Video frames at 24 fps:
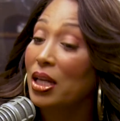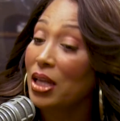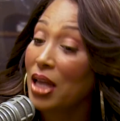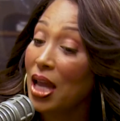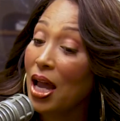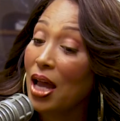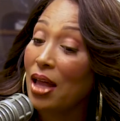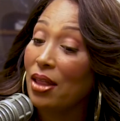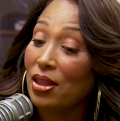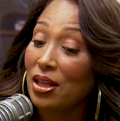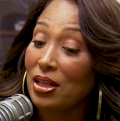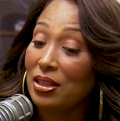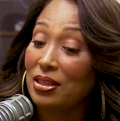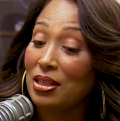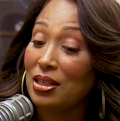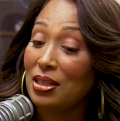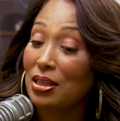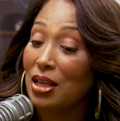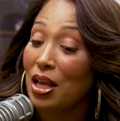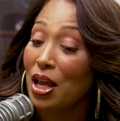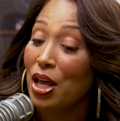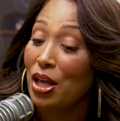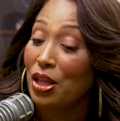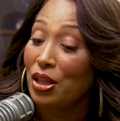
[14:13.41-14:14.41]
yeah, this
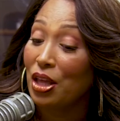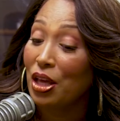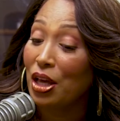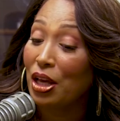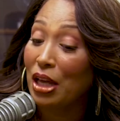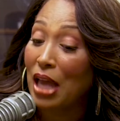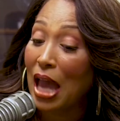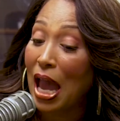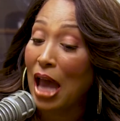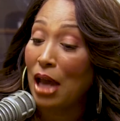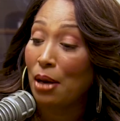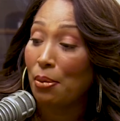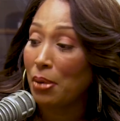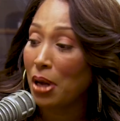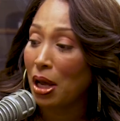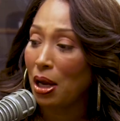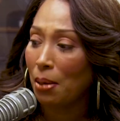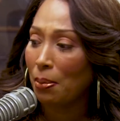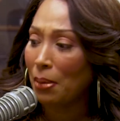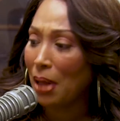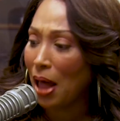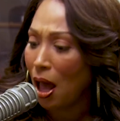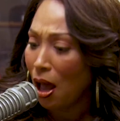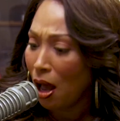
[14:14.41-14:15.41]
is the Academy.
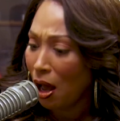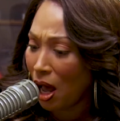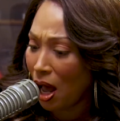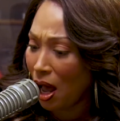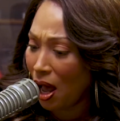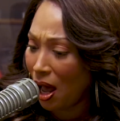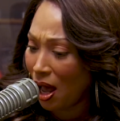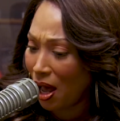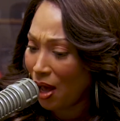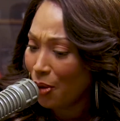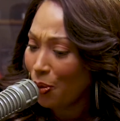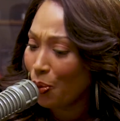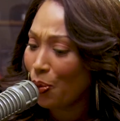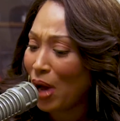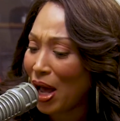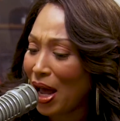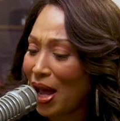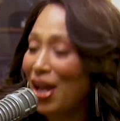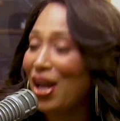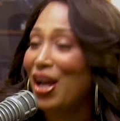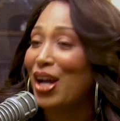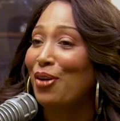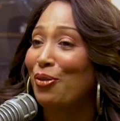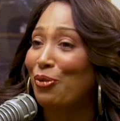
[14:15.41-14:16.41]
And I'm like, huh?
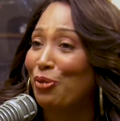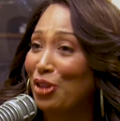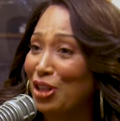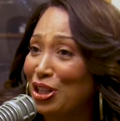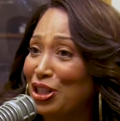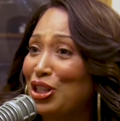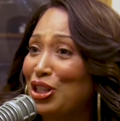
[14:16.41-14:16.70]
What?